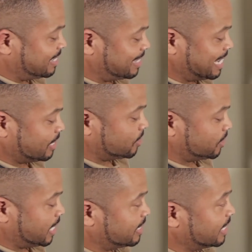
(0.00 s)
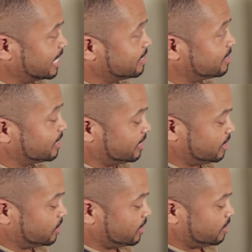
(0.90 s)
cell that the
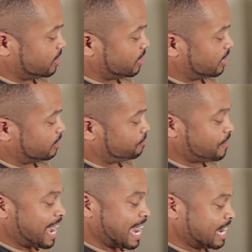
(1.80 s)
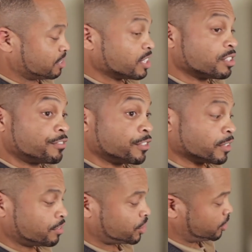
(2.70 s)
insulin finds is full
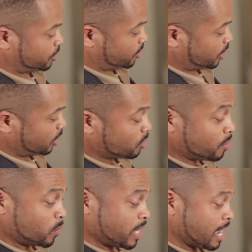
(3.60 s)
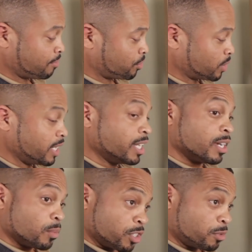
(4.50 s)
of sugar. Here we have 3,
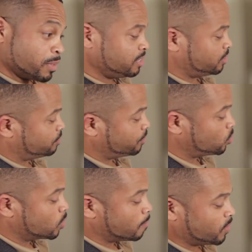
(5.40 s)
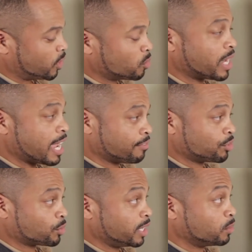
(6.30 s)
which means it's full. Here we have
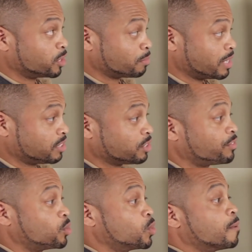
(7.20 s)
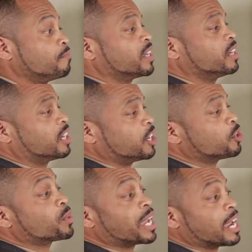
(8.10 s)
3, which means it's full.
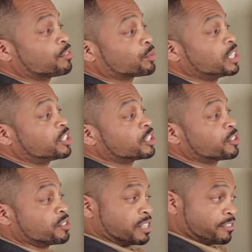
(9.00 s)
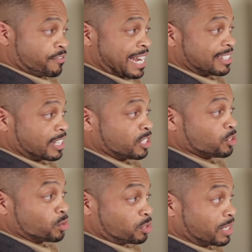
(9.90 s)
Here we have 3 sugars in the fat
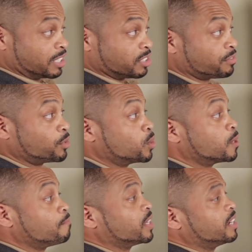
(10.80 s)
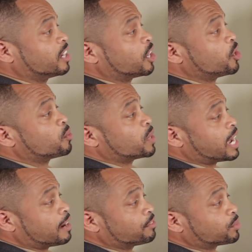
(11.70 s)
cells, which means it's full. Here we
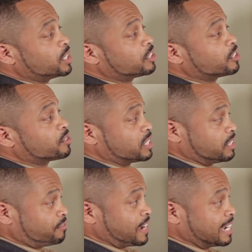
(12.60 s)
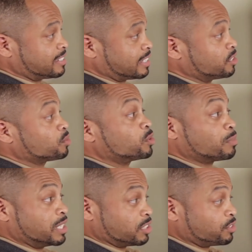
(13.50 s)
have 3 sugars in the fat cells, which
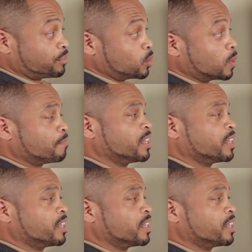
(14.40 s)
means it's full.